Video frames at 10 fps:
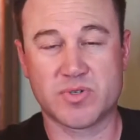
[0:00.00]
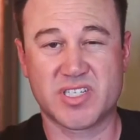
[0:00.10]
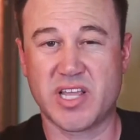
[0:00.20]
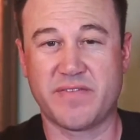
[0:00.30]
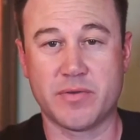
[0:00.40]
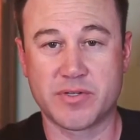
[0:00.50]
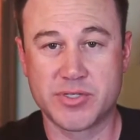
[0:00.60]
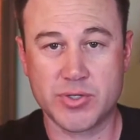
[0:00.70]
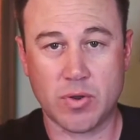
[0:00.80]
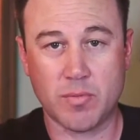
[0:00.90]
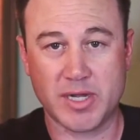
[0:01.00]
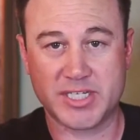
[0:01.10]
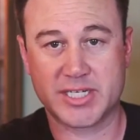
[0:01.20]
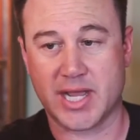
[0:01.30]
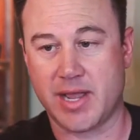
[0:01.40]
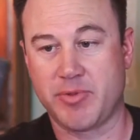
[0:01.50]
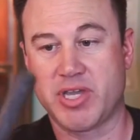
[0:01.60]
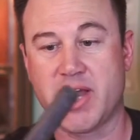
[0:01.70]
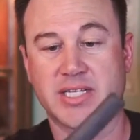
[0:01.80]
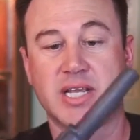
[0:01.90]
will save you so much time, you
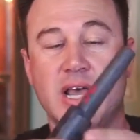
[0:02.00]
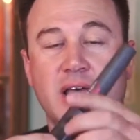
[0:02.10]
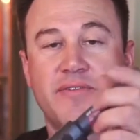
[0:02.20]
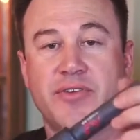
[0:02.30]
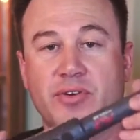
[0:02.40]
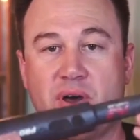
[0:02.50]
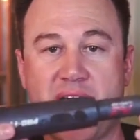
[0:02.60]
guys. If you don't